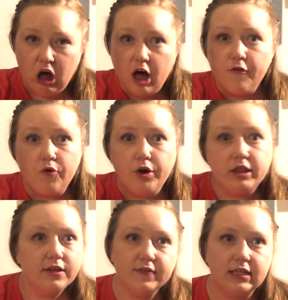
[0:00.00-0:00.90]

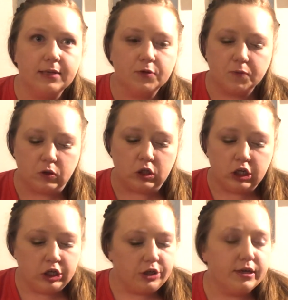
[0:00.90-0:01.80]
1/4 of a tablespoon.
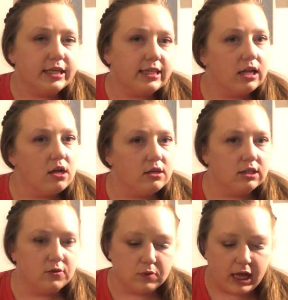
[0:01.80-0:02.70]
You realize how long
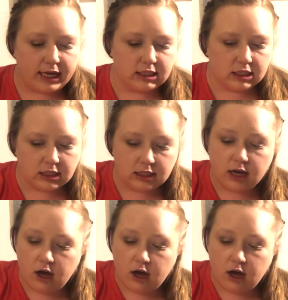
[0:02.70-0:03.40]
this will last us?